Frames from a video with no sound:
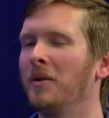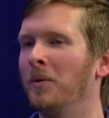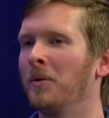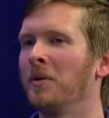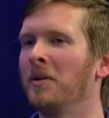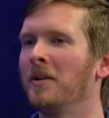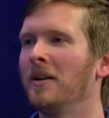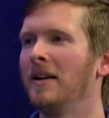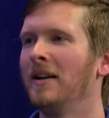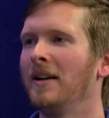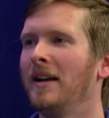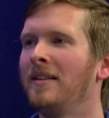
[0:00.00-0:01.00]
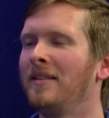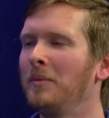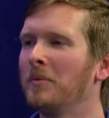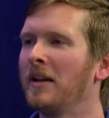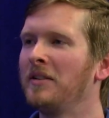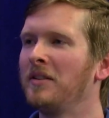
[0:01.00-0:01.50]
That's or a good point. It
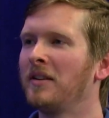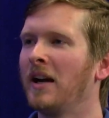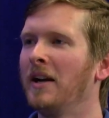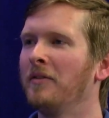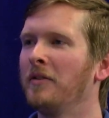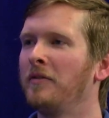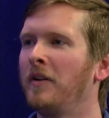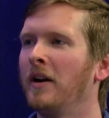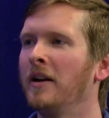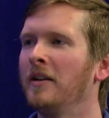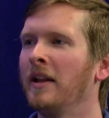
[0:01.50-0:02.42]
seems like just kind of a fun,